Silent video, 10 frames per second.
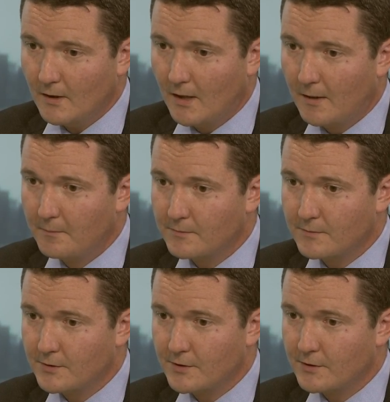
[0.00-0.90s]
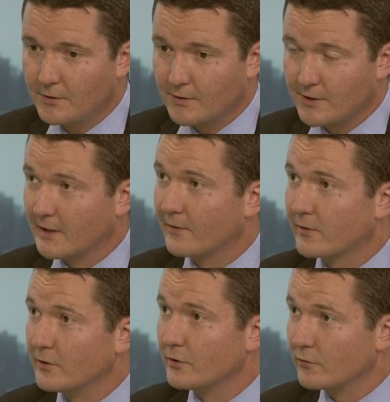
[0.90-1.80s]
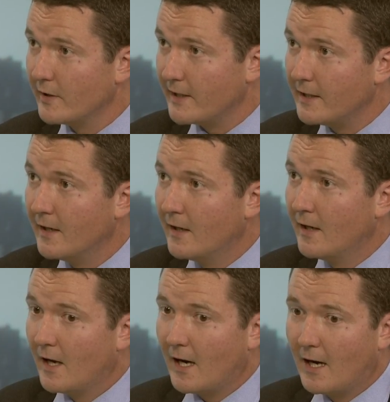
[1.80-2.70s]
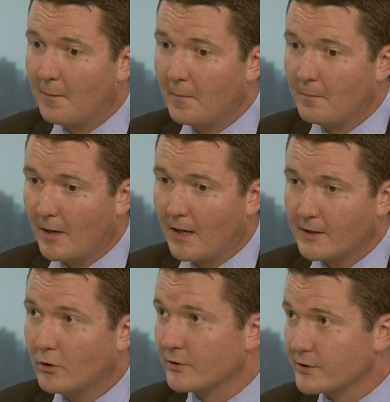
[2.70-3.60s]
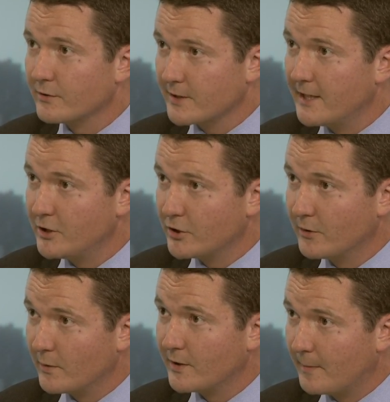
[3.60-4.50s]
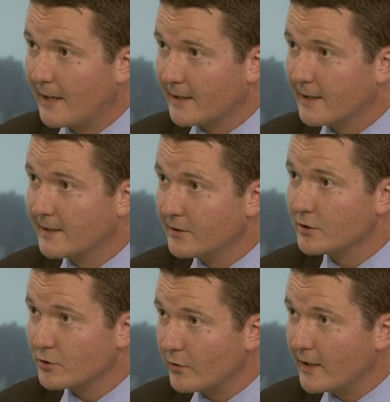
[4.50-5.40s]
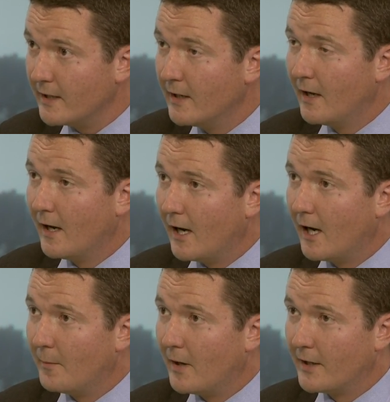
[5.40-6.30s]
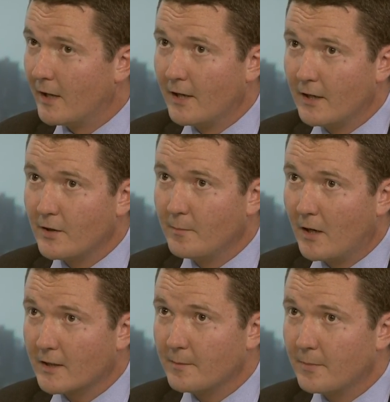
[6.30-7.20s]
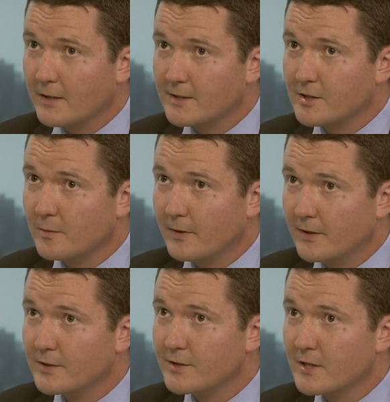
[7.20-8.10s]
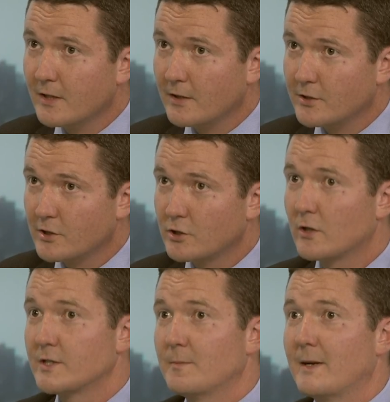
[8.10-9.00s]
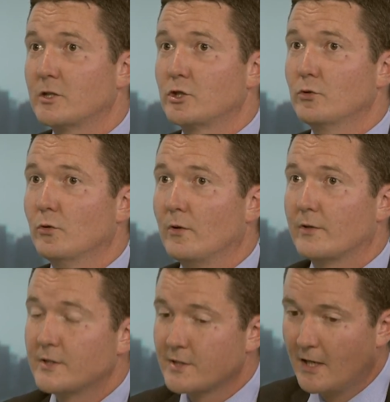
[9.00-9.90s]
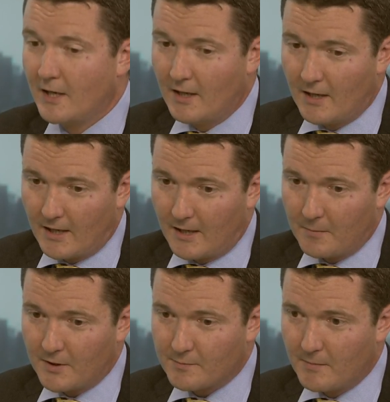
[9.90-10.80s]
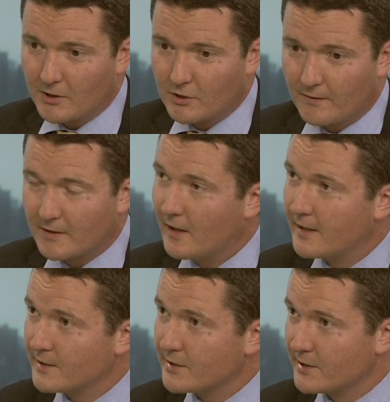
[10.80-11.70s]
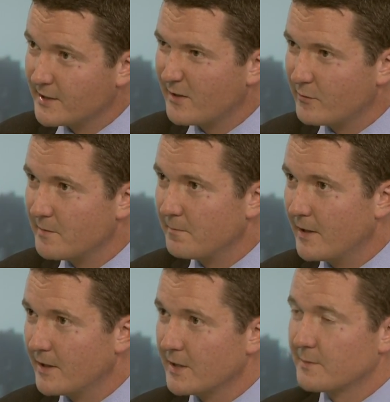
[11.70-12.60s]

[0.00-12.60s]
to a significant degree by consultation with the banking industry and other market participants to try to make sure that as much of the guidance that's in there